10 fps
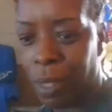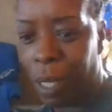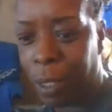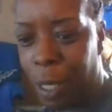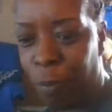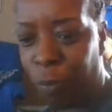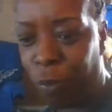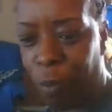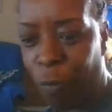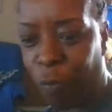I come
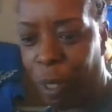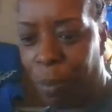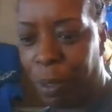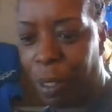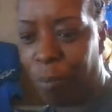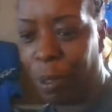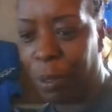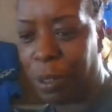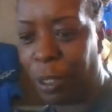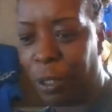from a family of
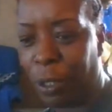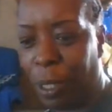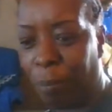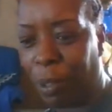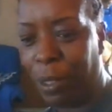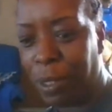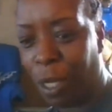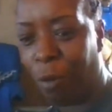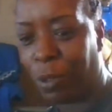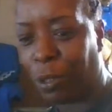military and police
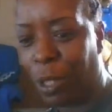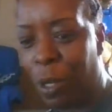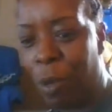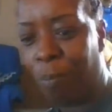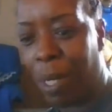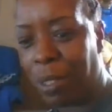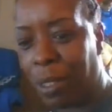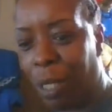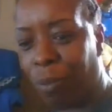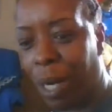officers. My
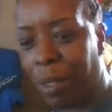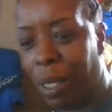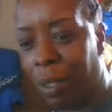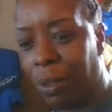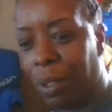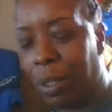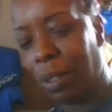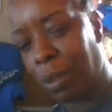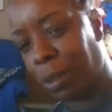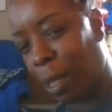son right now
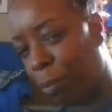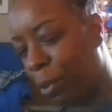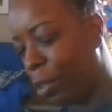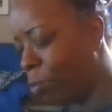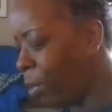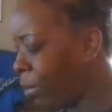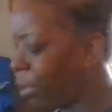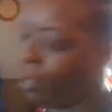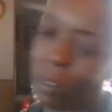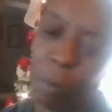is a state police. Let me
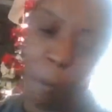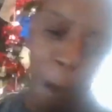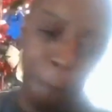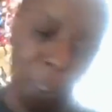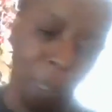tell you something about me.